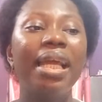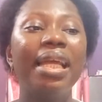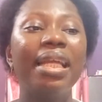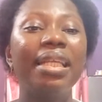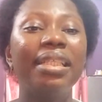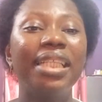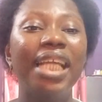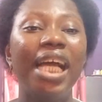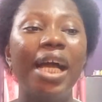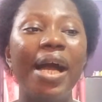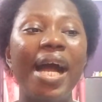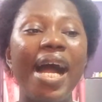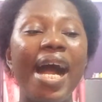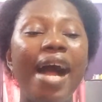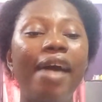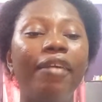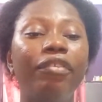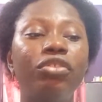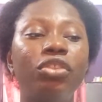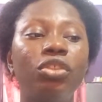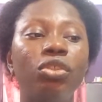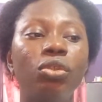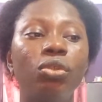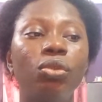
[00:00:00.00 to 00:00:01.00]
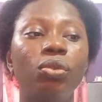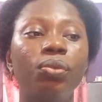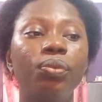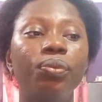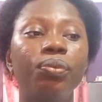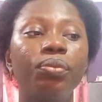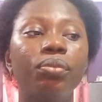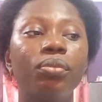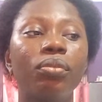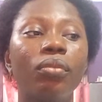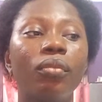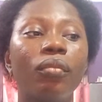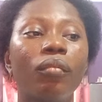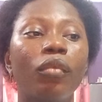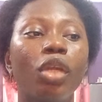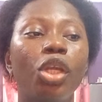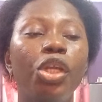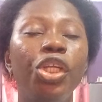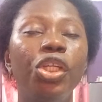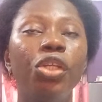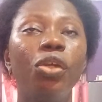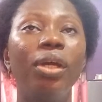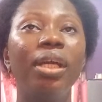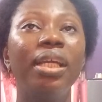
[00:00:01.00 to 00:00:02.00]
Now I have to,
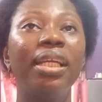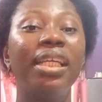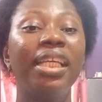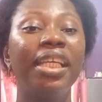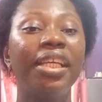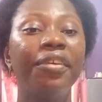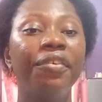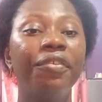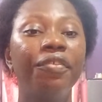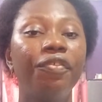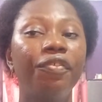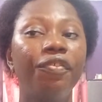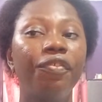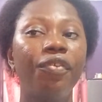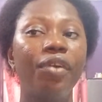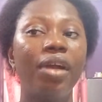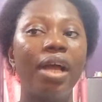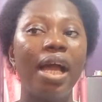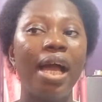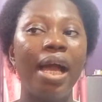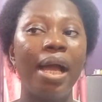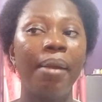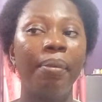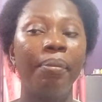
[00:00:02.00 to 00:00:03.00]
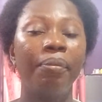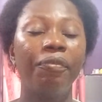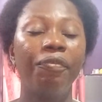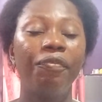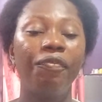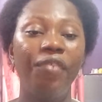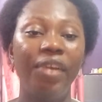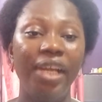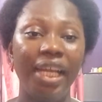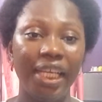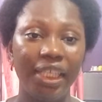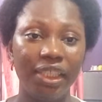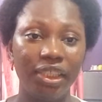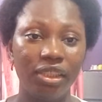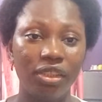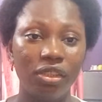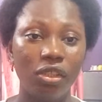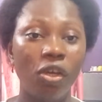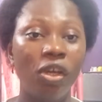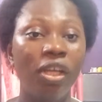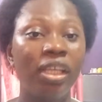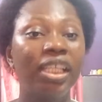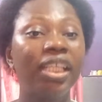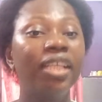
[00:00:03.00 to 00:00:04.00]
give flesh
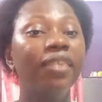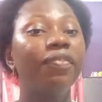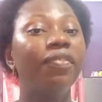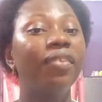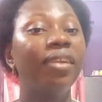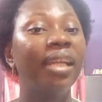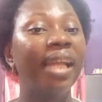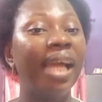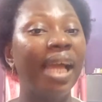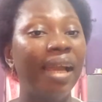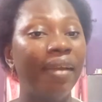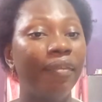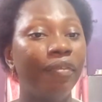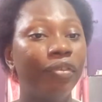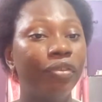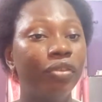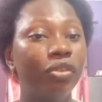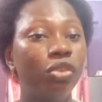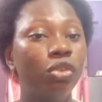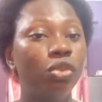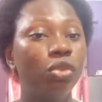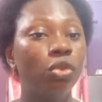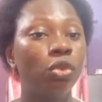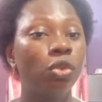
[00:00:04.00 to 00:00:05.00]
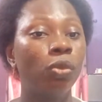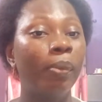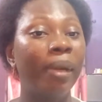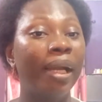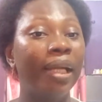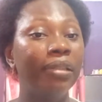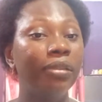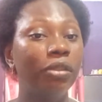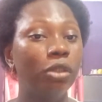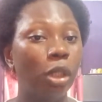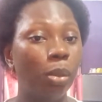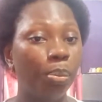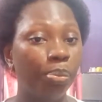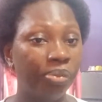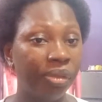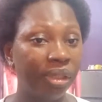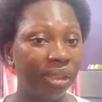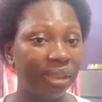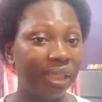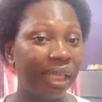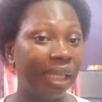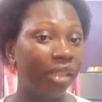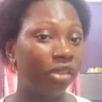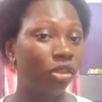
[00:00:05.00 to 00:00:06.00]
or give life to my
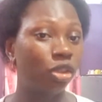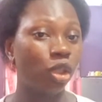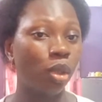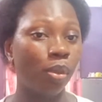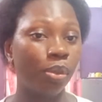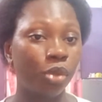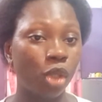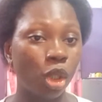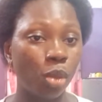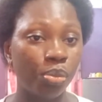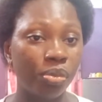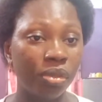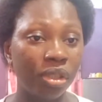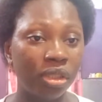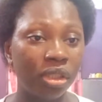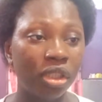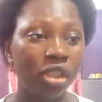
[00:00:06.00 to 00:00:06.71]
topics and subtopics.